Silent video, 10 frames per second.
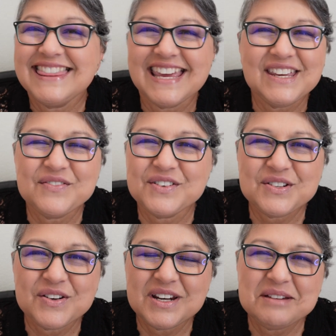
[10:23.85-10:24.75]
Thank you for
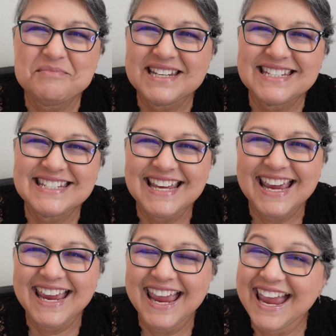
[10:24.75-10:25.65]
joining me
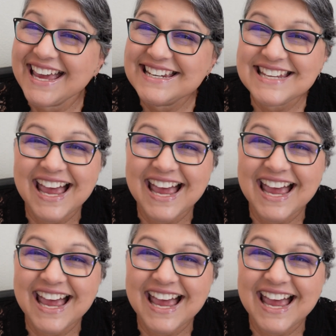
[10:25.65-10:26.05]
today, and